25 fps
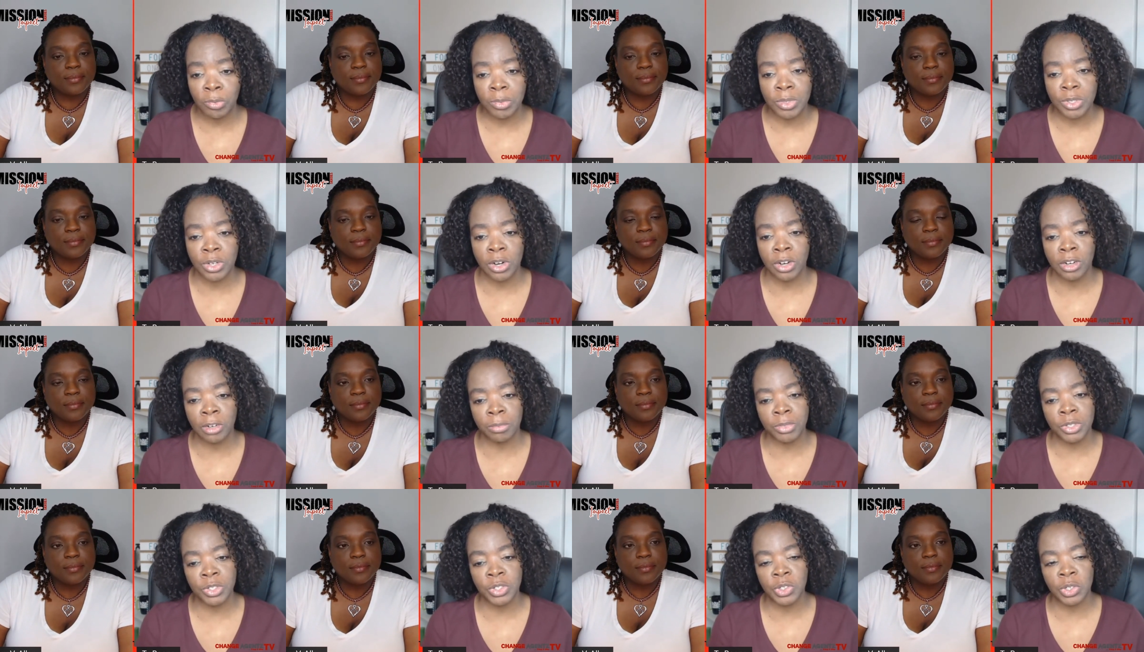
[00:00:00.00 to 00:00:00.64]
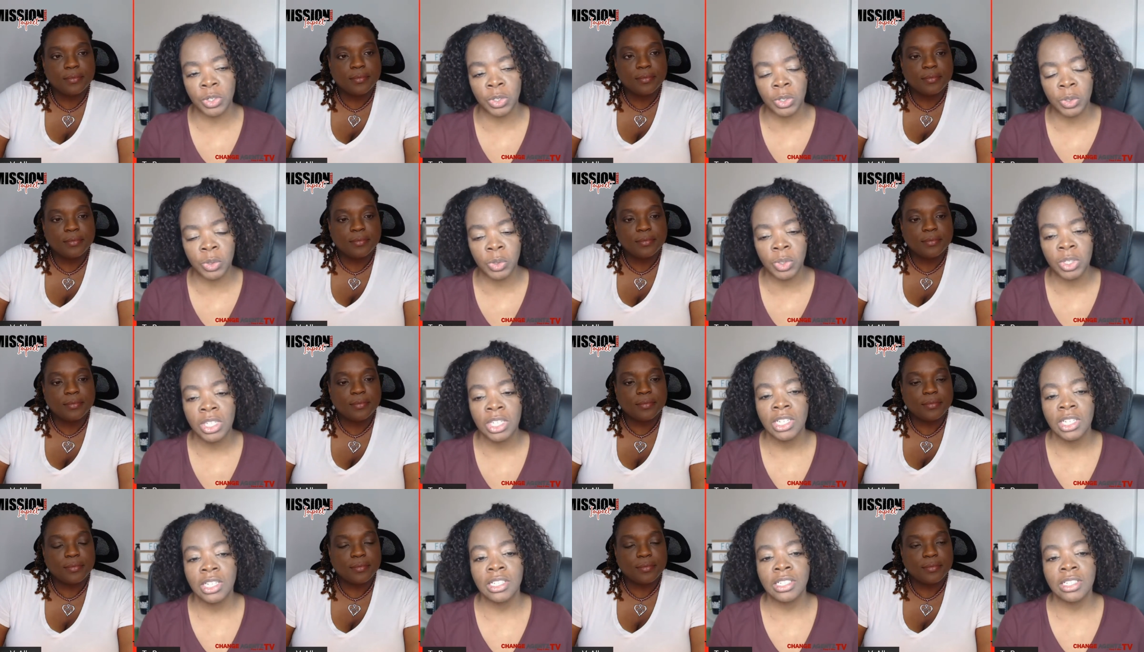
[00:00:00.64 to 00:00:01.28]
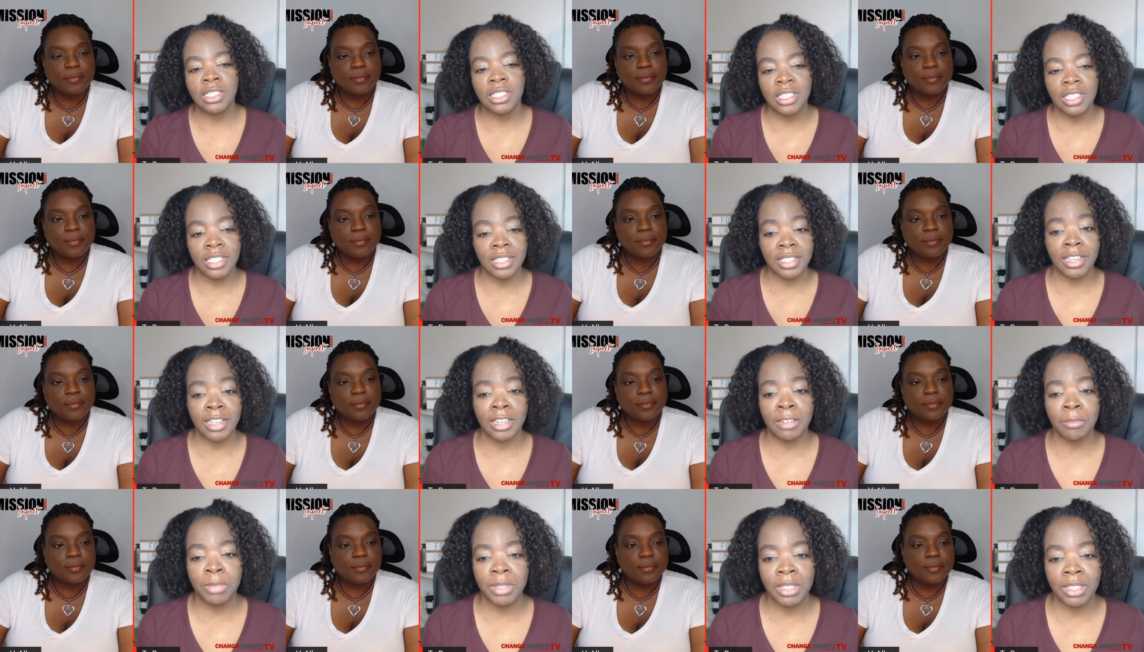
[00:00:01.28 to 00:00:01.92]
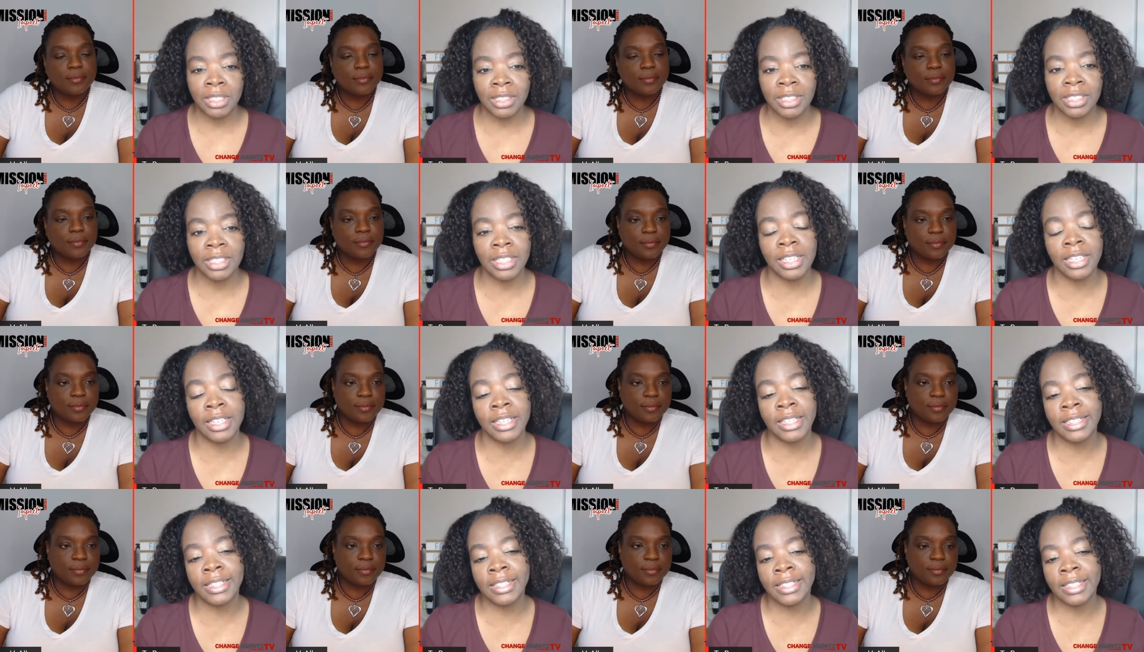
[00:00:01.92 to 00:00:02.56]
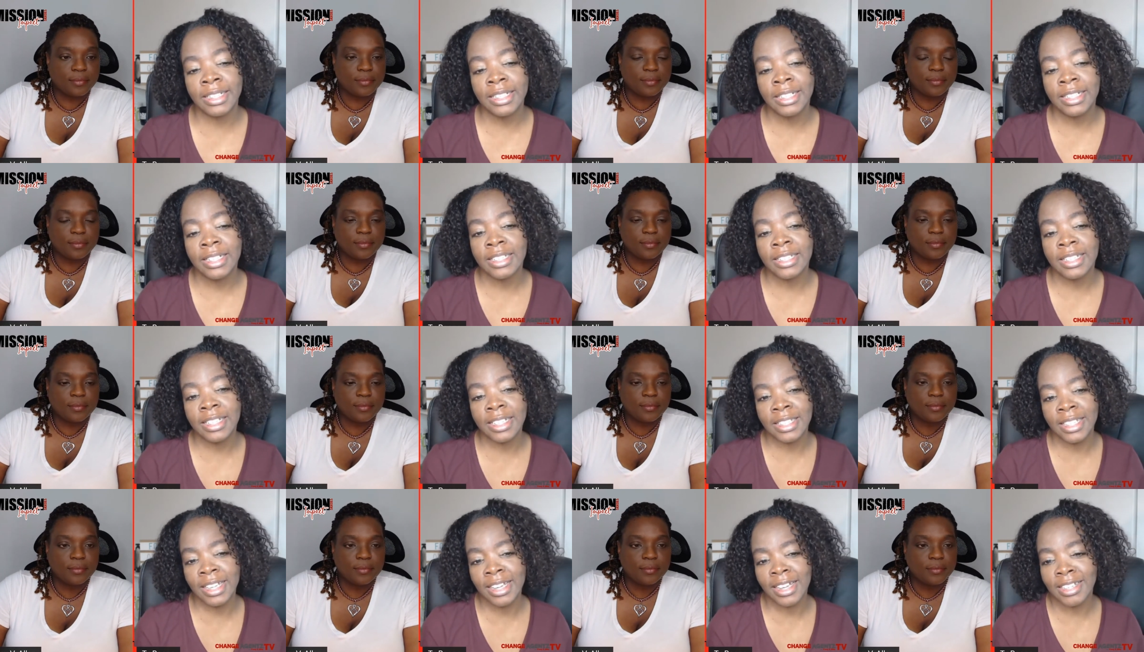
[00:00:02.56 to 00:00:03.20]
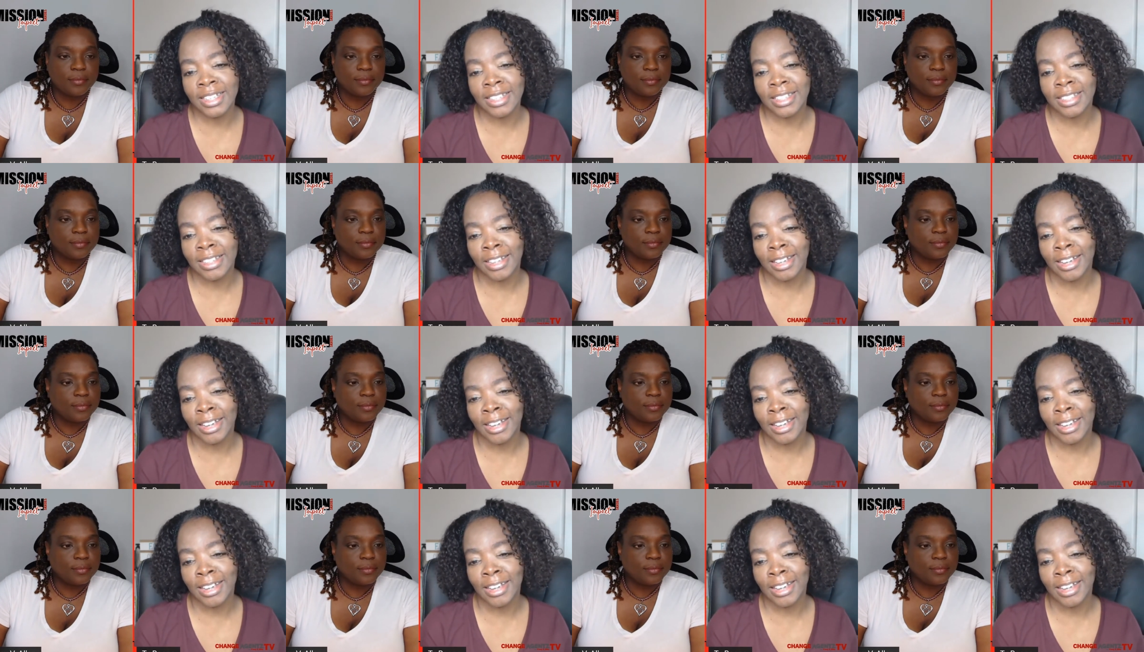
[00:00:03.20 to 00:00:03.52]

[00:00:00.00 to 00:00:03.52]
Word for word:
Speaker 1: from startup and struggle to sustainability and success.